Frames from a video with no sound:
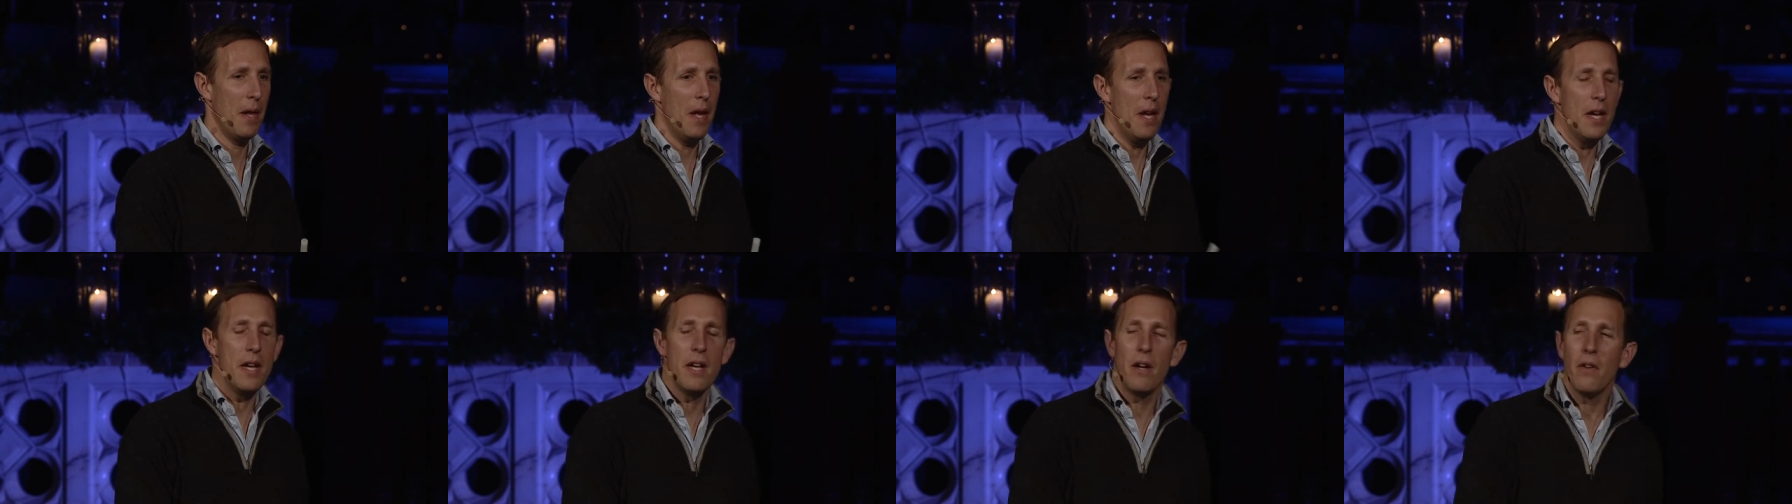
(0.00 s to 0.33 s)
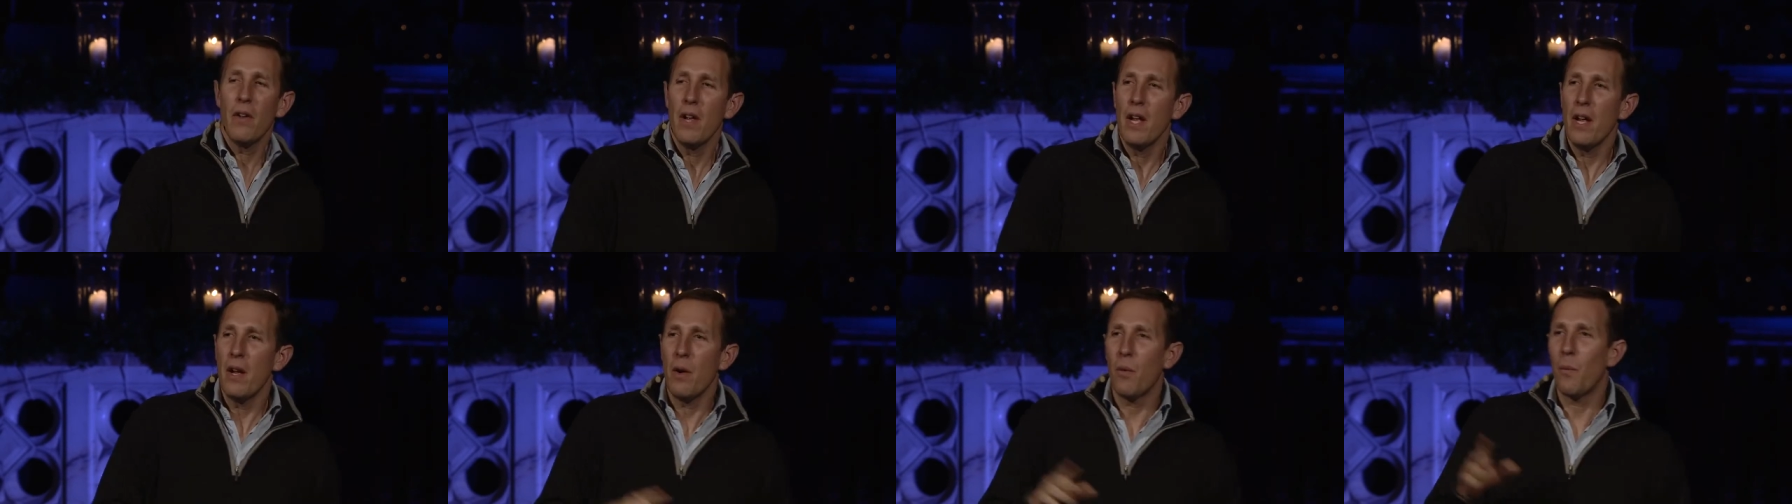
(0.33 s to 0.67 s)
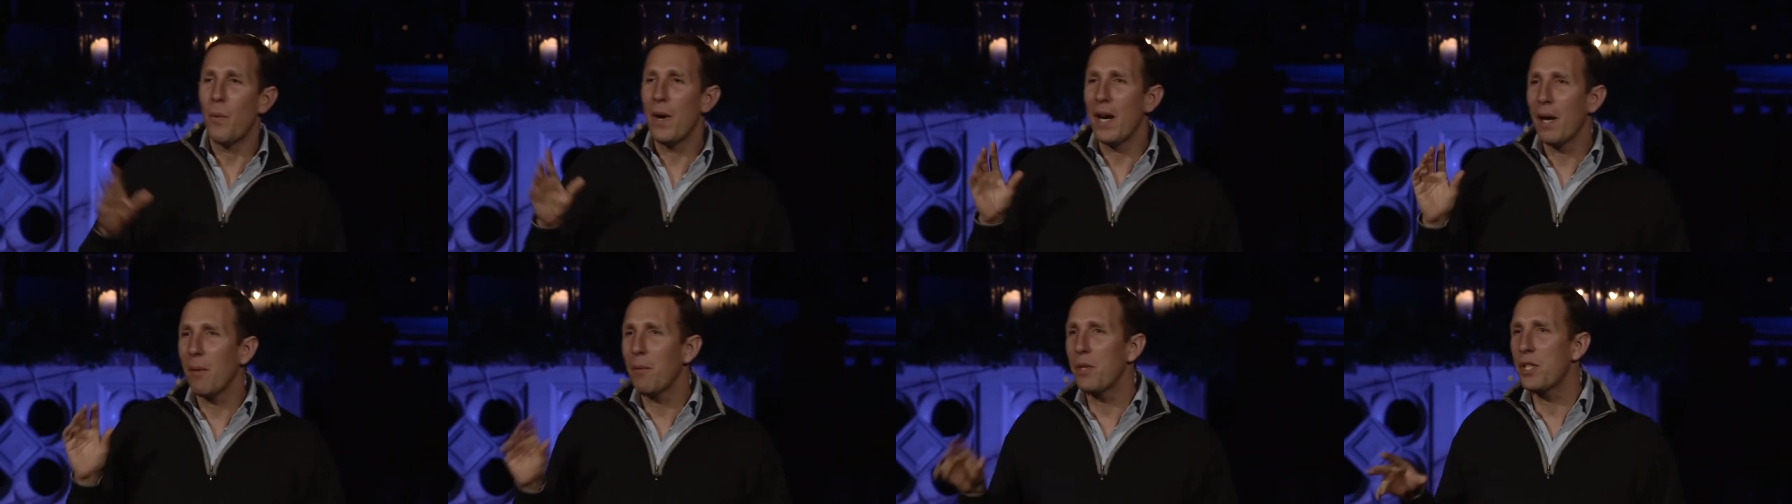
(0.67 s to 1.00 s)
You know,
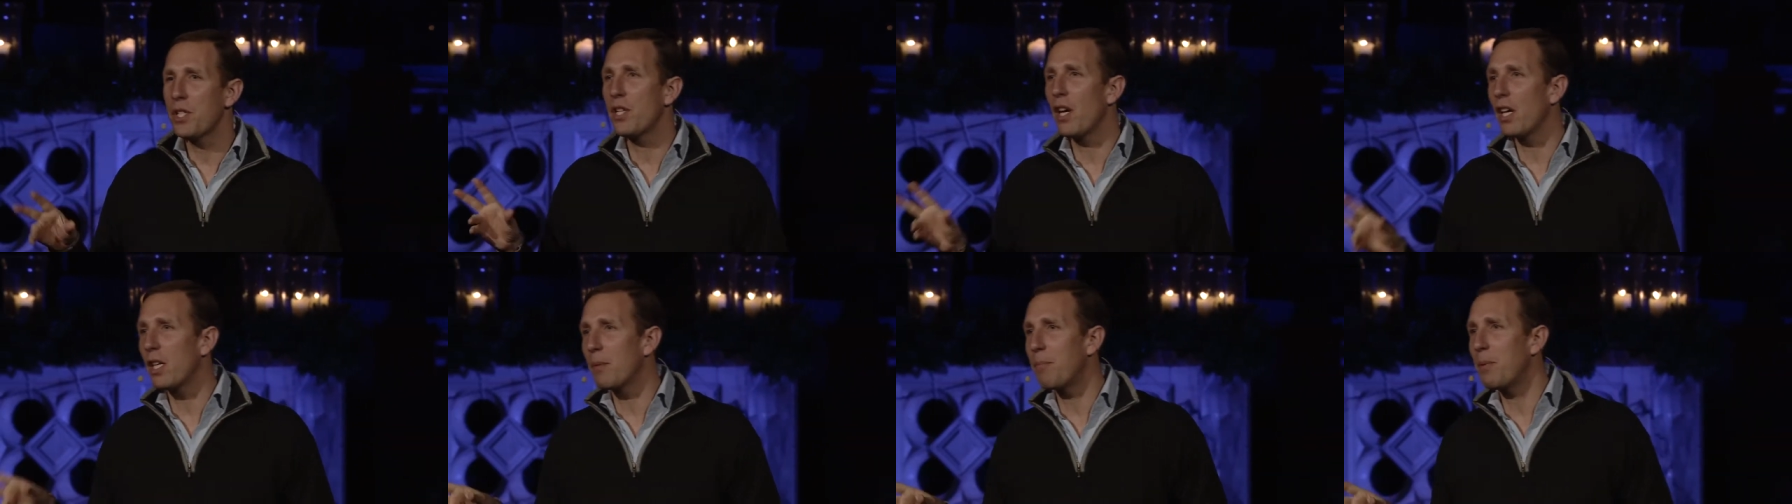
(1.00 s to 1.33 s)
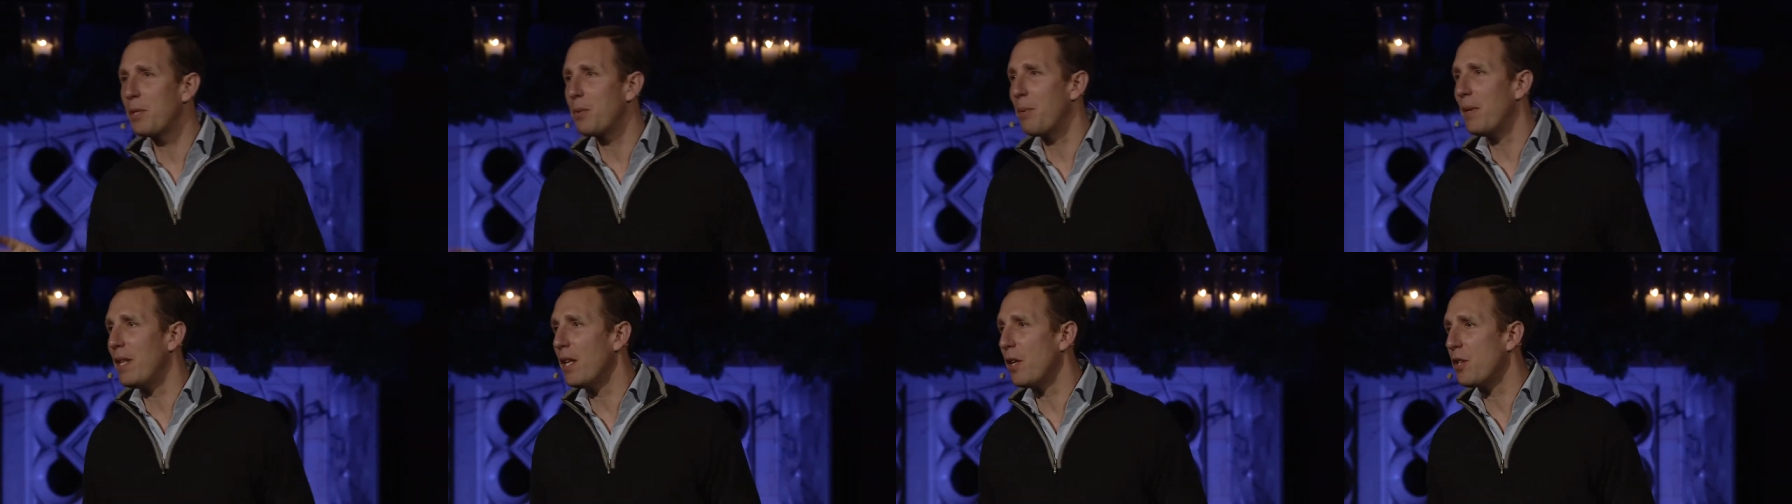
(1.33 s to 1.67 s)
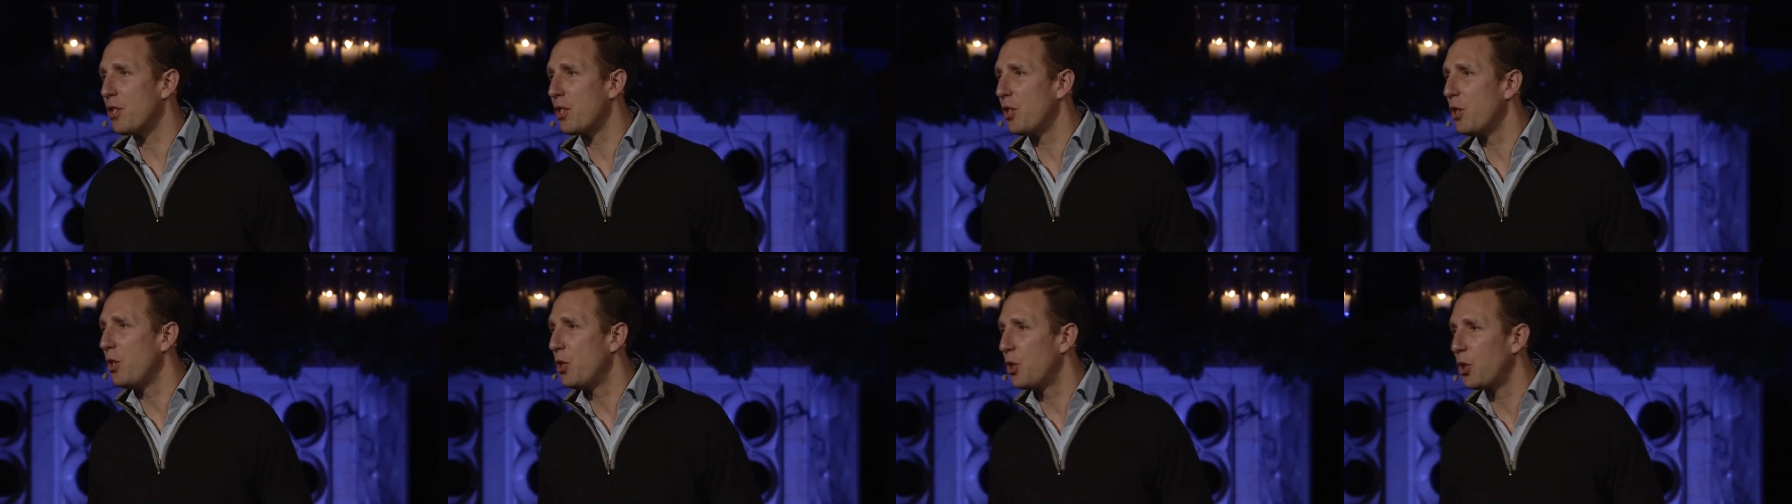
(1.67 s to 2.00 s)
when I was stuck between those
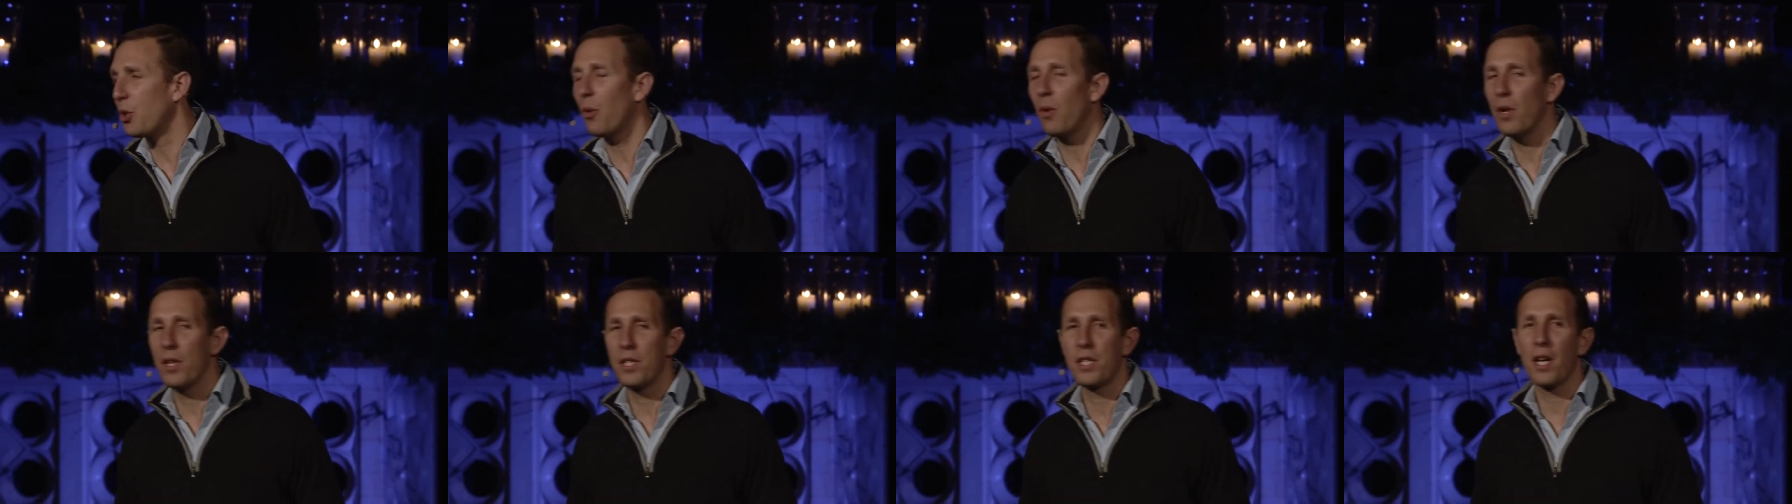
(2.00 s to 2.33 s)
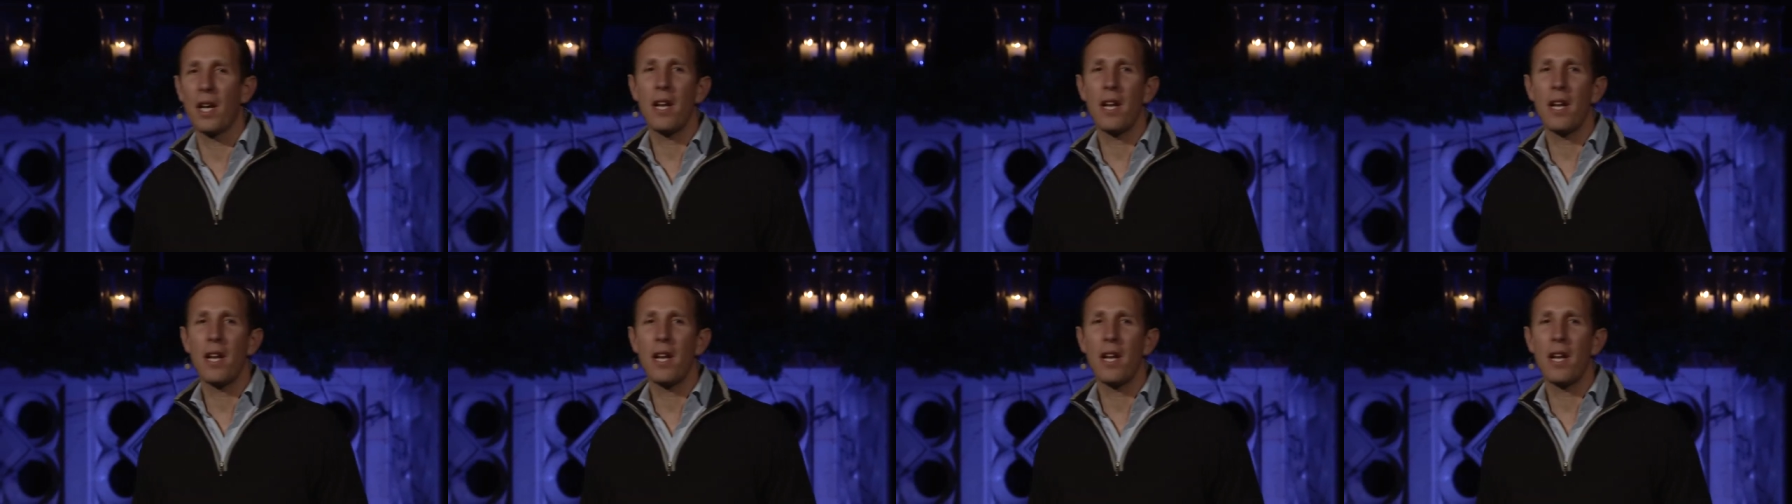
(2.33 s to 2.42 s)
two trawlers,